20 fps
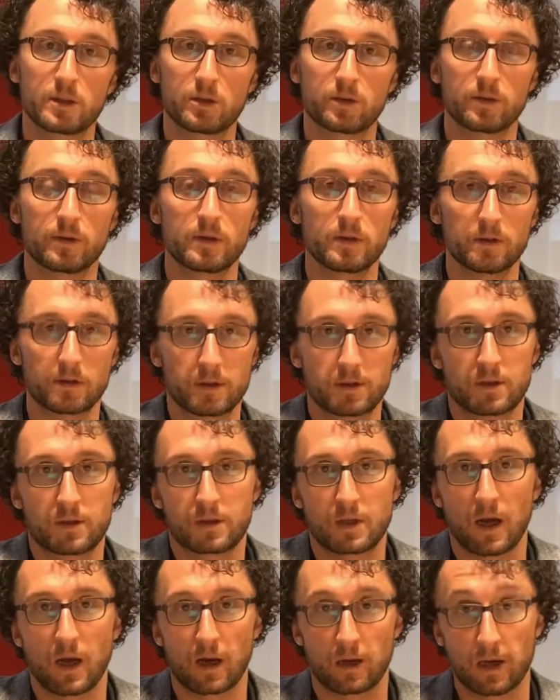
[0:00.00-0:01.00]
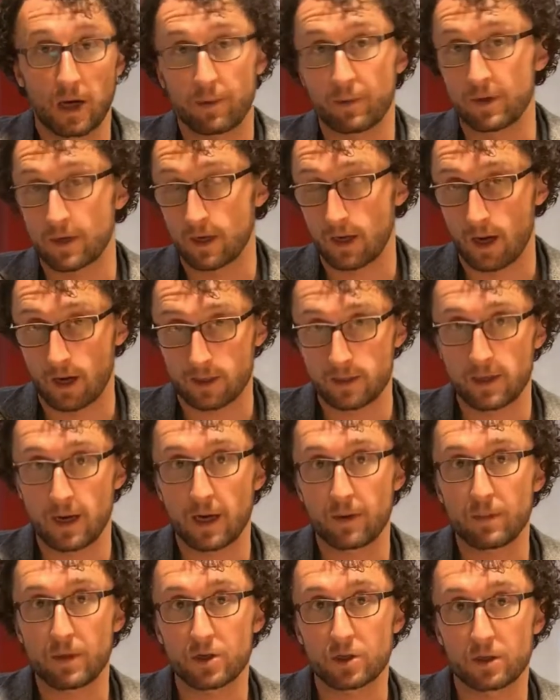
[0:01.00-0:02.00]
to reduce carbon dioxide
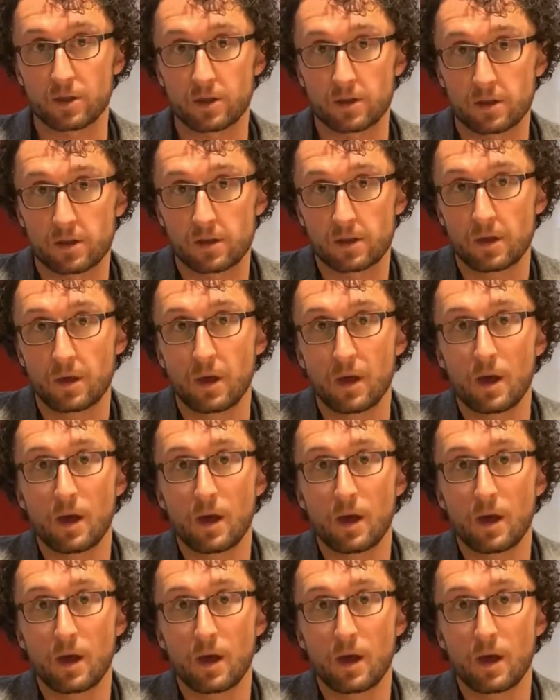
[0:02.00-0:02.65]
emissions.